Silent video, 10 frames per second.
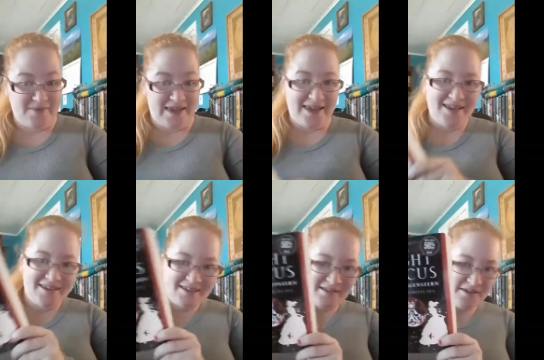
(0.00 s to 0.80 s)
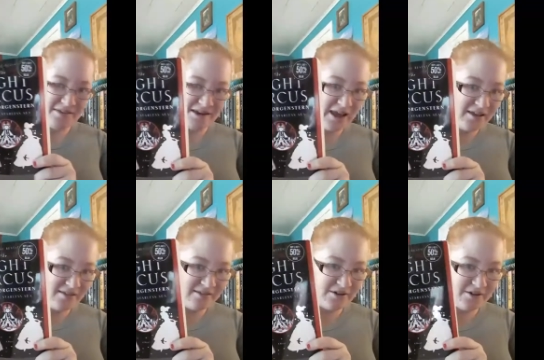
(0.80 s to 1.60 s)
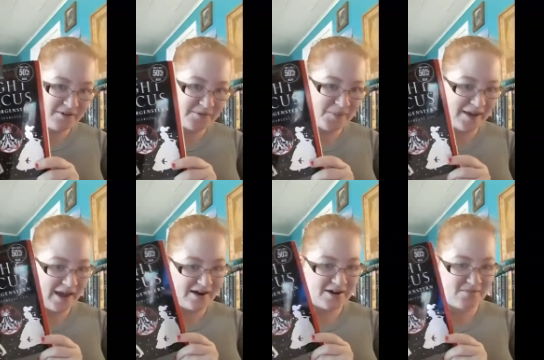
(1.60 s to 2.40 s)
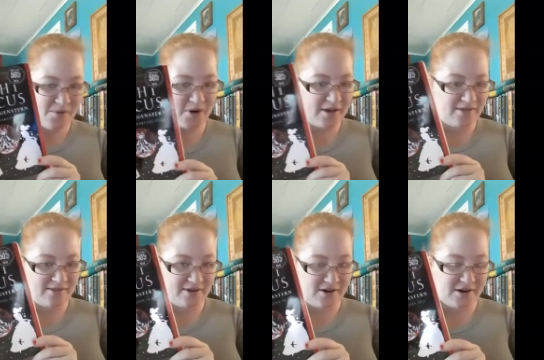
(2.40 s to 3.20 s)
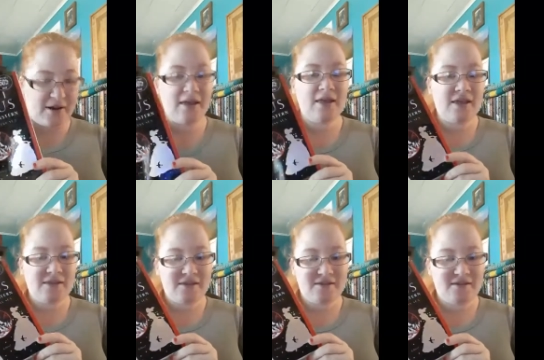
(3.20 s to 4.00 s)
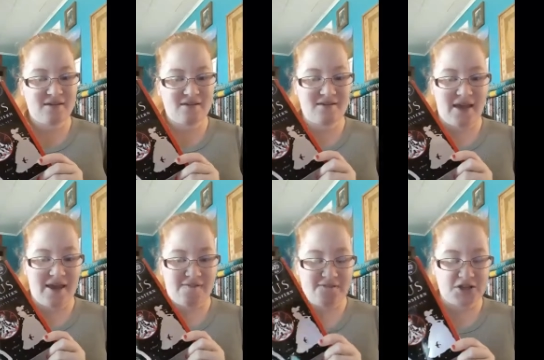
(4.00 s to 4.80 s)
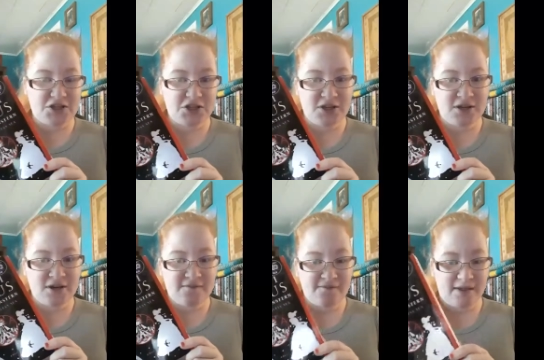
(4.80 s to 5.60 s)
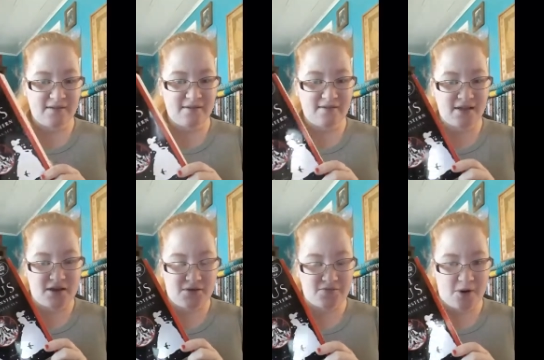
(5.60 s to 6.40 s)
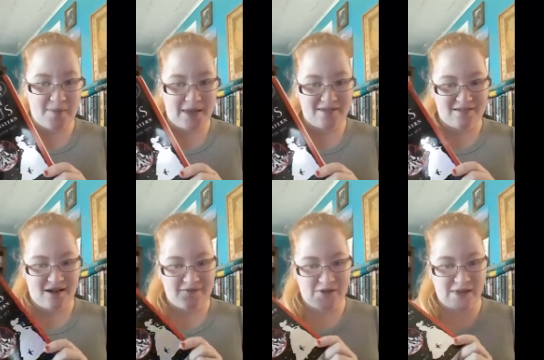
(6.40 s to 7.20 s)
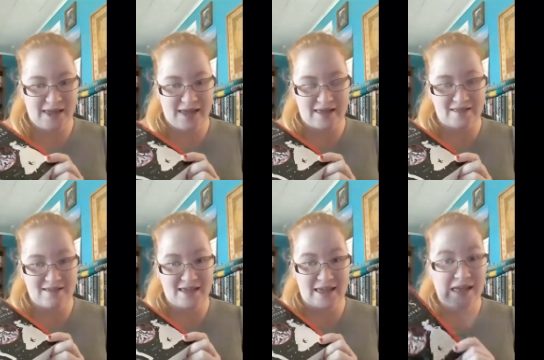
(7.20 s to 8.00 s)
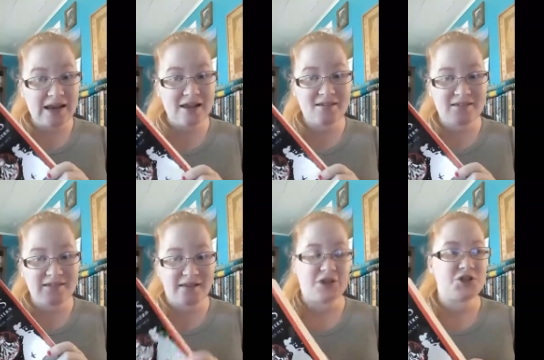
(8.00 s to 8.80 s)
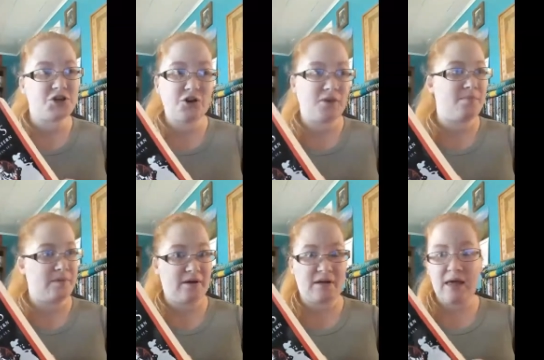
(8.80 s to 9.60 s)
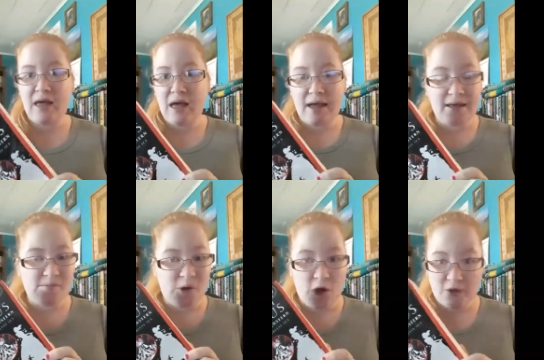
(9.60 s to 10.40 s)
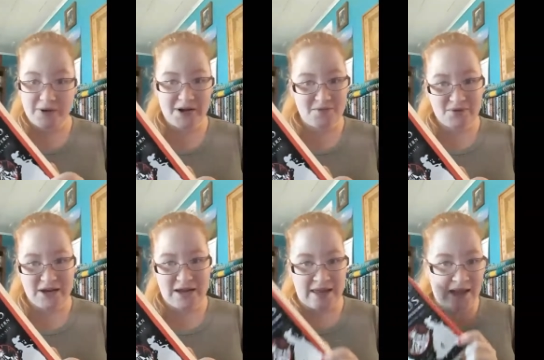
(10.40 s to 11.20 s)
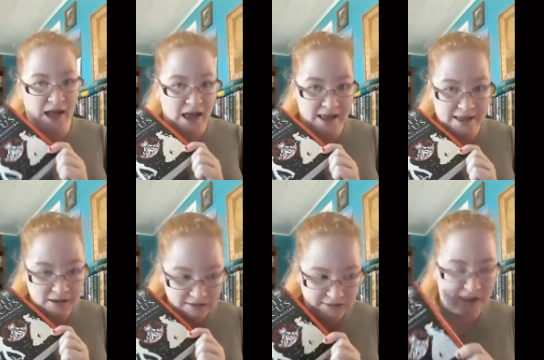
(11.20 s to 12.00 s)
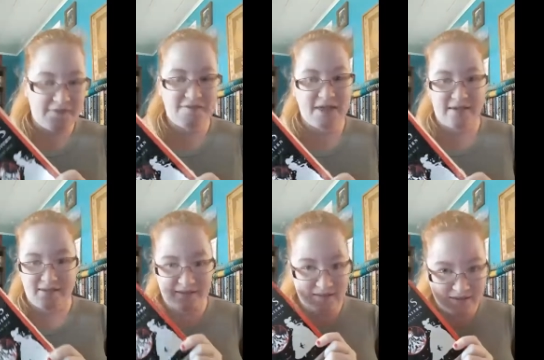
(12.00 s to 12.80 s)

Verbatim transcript: me is The Night Circus by Erin Morgenstern. This is a fiction, fantasy, romance novel, and it is such a good book. I am already reading it. I love this